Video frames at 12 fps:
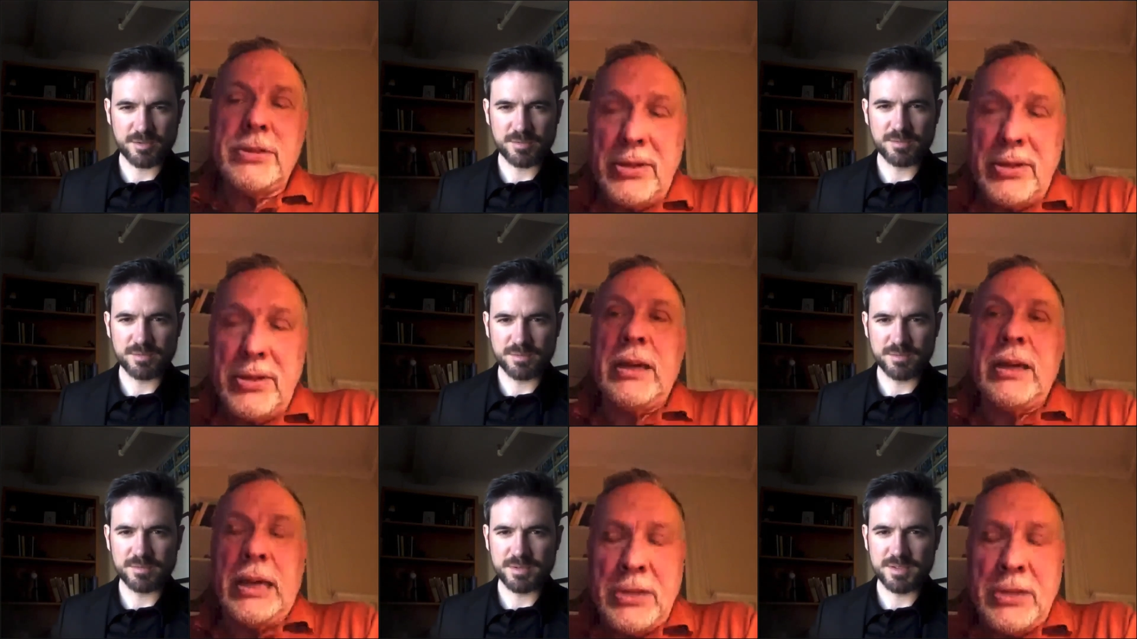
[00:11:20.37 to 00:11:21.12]

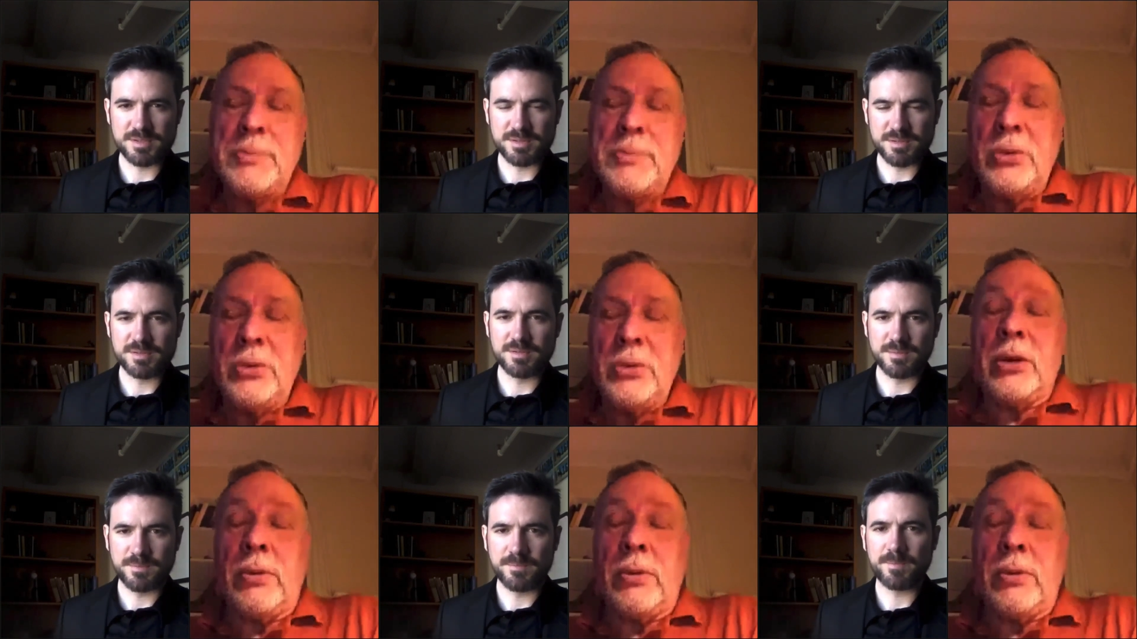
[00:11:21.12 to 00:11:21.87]
Speaker 1: absolutely
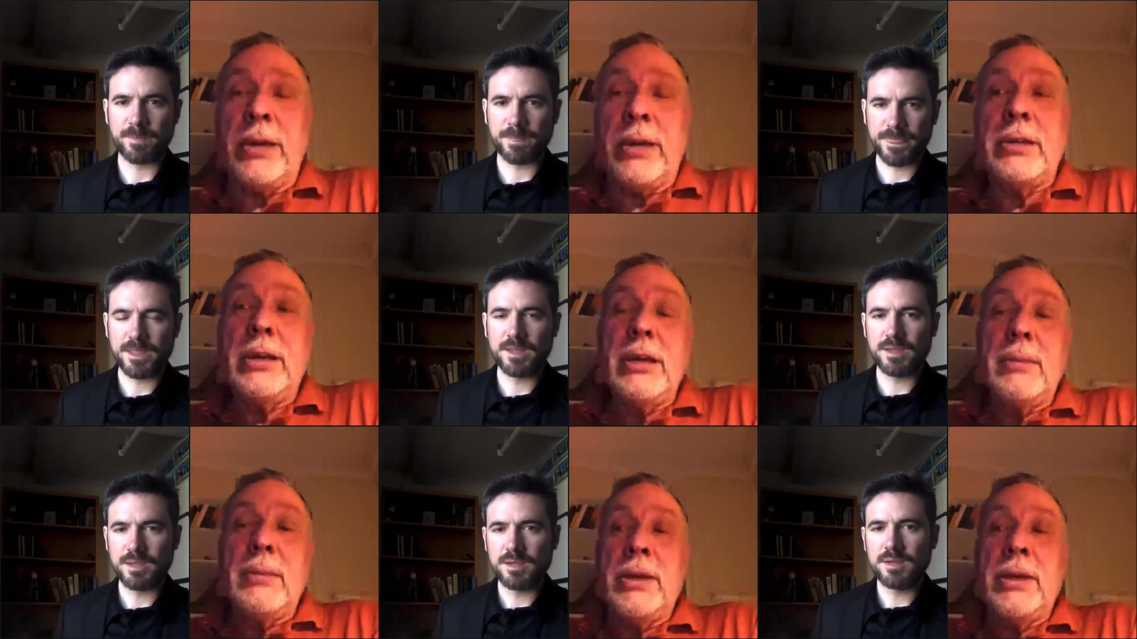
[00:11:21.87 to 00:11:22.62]
correct. But
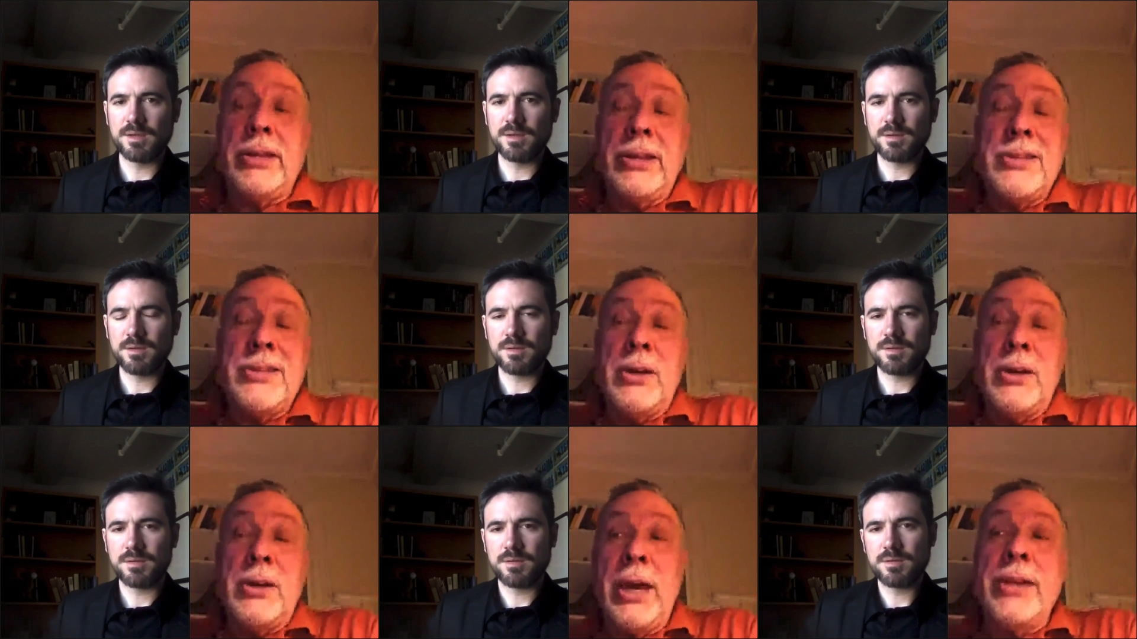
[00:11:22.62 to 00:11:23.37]
it is
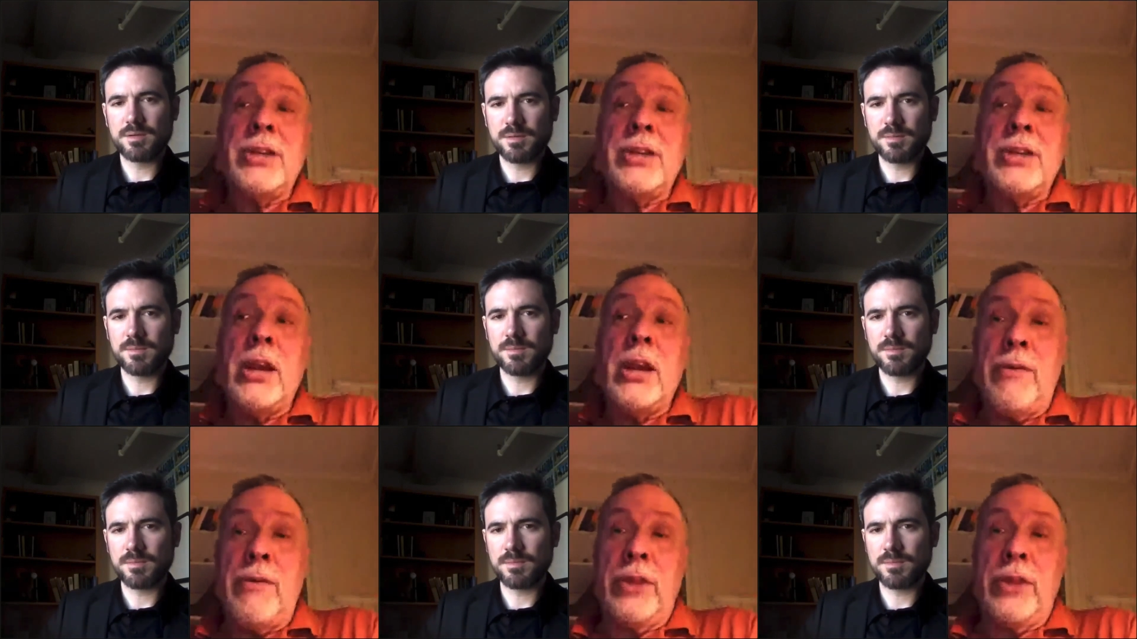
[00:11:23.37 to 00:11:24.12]
amazing enough
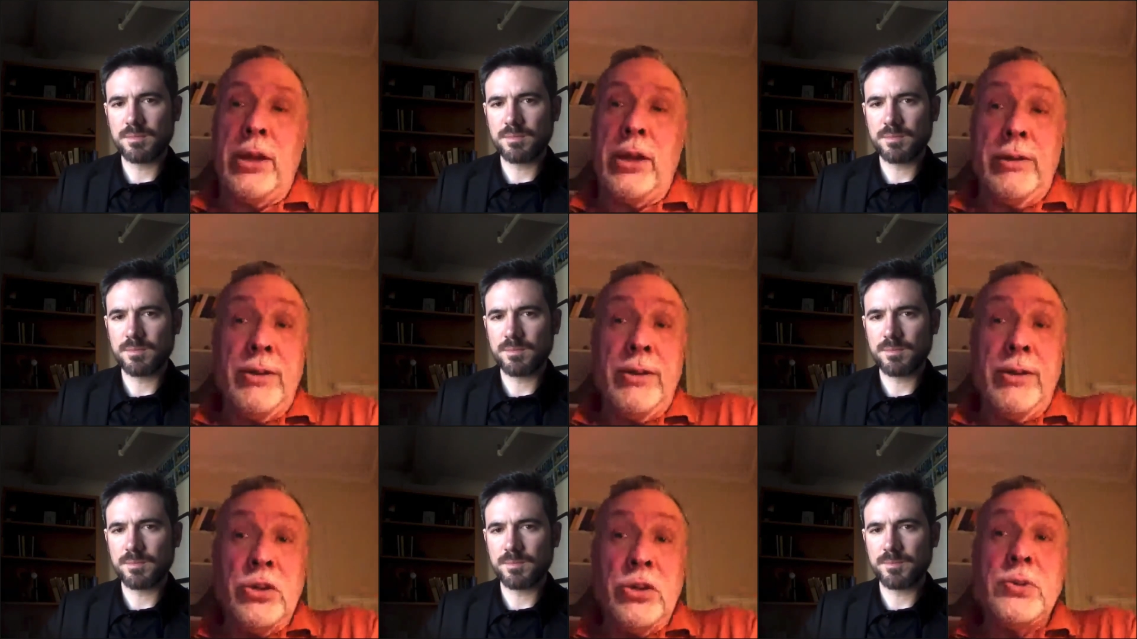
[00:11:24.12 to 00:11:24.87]
that they are even
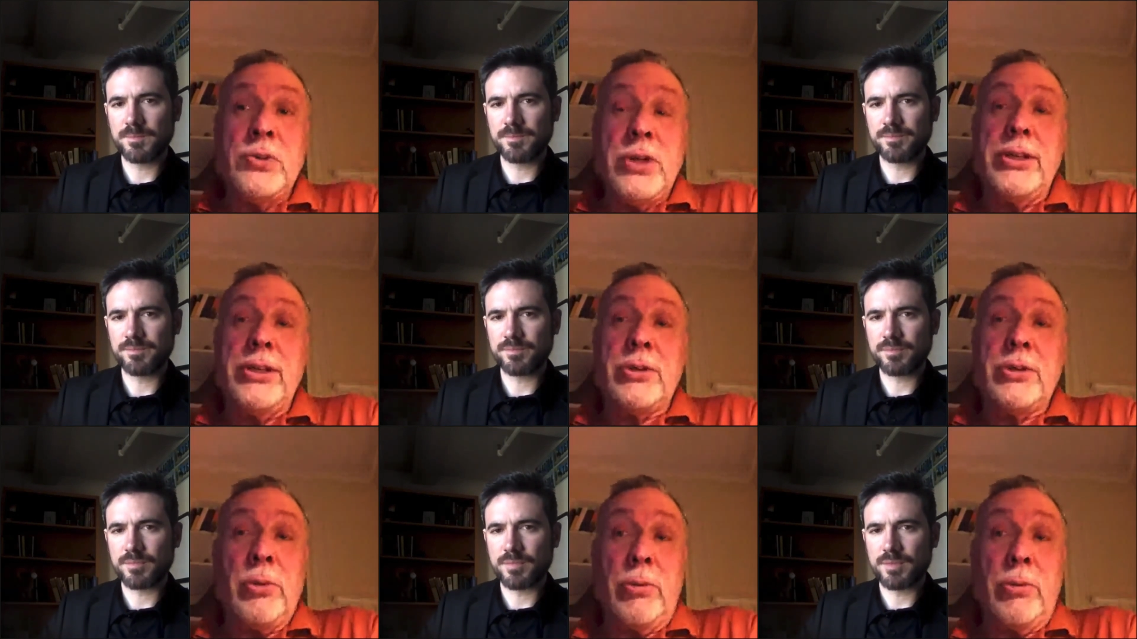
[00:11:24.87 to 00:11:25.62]
using these older
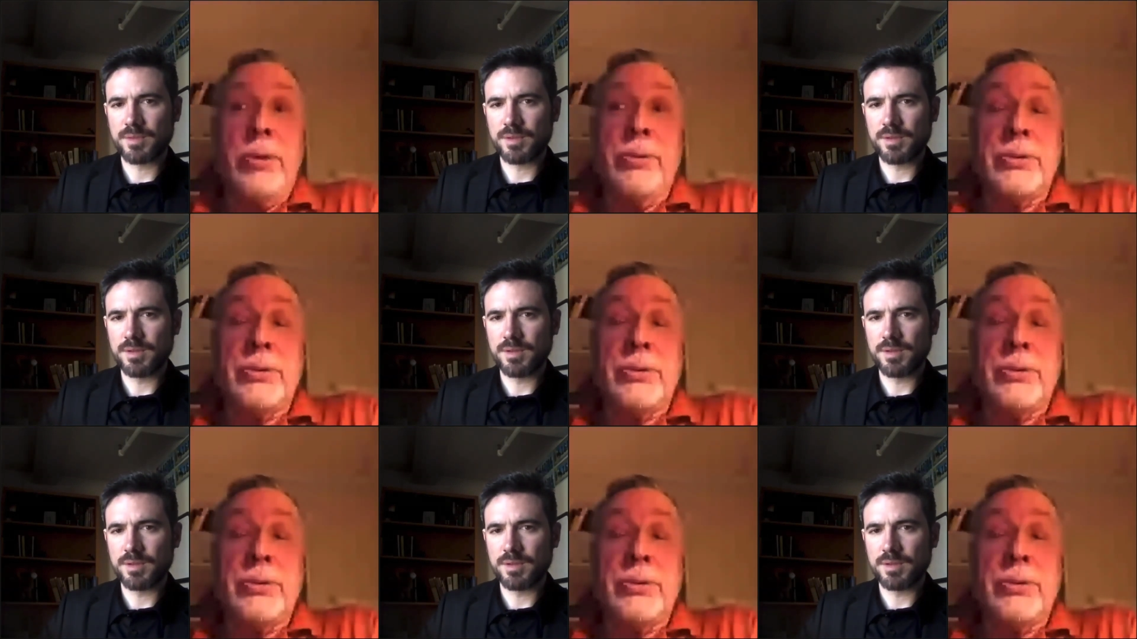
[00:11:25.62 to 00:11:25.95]
runes.